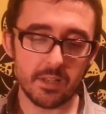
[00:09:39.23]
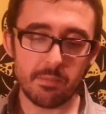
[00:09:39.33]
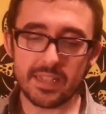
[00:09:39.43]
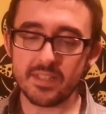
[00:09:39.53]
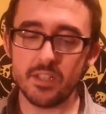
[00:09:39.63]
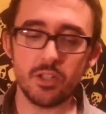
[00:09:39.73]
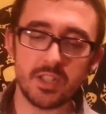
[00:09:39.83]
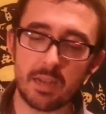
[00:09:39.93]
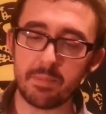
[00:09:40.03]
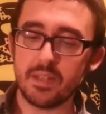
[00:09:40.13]
basically, you
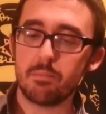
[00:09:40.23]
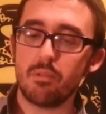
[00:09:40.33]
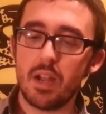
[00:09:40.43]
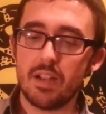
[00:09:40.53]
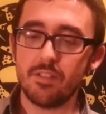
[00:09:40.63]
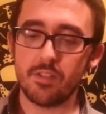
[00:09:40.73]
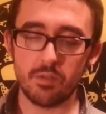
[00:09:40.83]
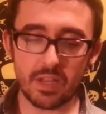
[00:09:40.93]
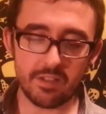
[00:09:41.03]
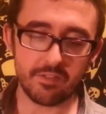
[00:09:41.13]
should not be deprived of
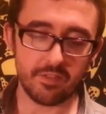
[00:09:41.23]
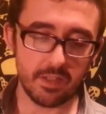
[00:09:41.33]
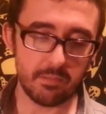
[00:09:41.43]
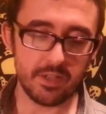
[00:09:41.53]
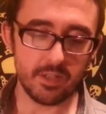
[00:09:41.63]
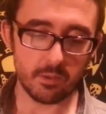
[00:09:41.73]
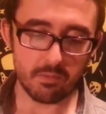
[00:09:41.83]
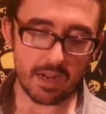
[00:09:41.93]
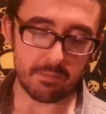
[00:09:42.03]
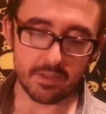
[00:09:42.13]
your life, liberty, or
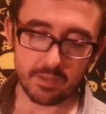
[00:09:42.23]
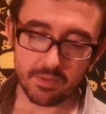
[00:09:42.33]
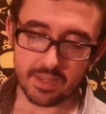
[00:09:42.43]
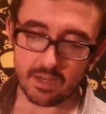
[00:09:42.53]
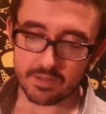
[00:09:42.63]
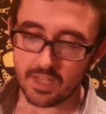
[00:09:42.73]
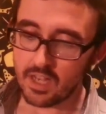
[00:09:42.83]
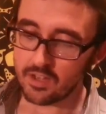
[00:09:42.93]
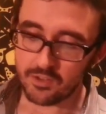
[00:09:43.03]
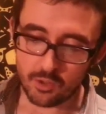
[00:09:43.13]
property without
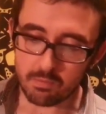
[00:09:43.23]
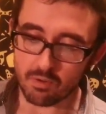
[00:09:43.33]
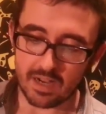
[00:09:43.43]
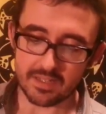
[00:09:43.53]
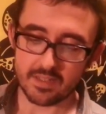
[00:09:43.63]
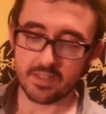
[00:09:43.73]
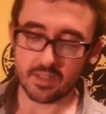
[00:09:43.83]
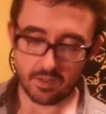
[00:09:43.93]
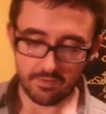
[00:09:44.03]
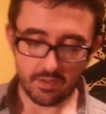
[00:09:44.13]
due
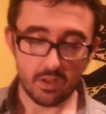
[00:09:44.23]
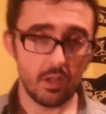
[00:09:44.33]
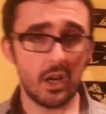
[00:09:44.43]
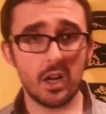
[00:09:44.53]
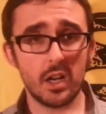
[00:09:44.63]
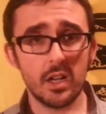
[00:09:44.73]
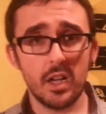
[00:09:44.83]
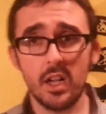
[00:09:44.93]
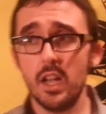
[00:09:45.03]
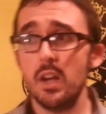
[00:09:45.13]
process of the law.
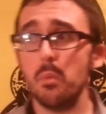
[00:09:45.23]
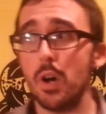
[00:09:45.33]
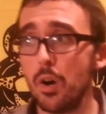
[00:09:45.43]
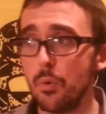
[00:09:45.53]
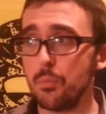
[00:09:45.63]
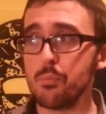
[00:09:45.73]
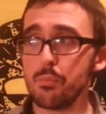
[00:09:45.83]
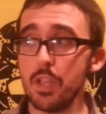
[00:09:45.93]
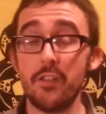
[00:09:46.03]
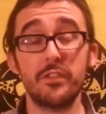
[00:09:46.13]
Well,
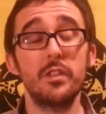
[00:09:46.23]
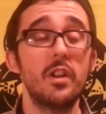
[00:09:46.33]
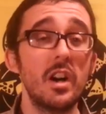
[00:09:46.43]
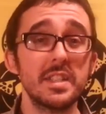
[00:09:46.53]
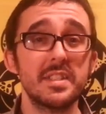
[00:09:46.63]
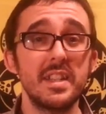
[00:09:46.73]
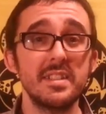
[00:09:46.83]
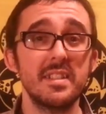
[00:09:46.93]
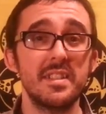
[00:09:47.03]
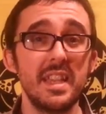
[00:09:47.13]
if the law
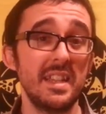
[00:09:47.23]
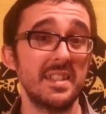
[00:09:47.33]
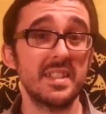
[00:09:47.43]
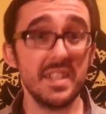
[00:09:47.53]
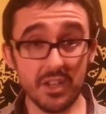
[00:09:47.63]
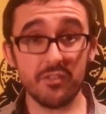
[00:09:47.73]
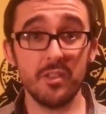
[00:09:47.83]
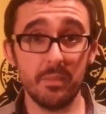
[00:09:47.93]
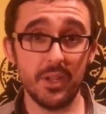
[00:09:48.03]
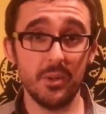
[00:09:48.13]
says that they can steal
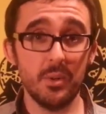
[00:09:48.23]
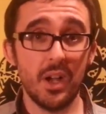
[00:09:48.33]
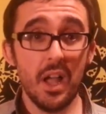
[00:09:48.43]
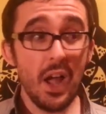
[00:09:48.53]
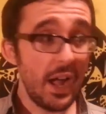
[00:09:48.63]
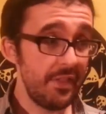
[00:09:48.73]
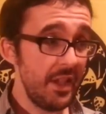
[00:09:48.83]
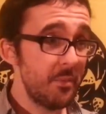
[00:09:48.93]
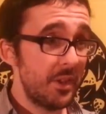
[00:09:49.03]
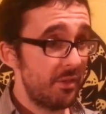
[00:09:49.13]
from you, and
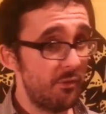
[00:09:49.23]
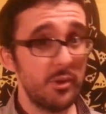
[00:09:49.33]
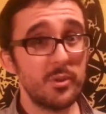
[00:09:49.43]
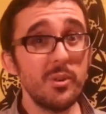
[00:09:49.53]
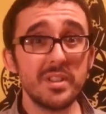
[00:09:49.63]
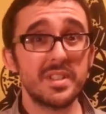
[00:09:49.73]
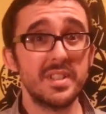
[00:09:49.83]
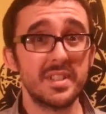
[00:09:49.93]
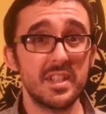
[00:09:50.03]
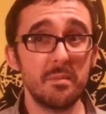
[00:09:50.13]
they went through a court
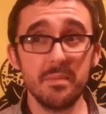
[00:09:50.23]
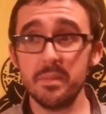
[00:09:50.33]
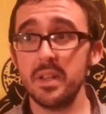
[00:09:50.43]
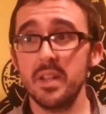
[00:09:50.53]
system,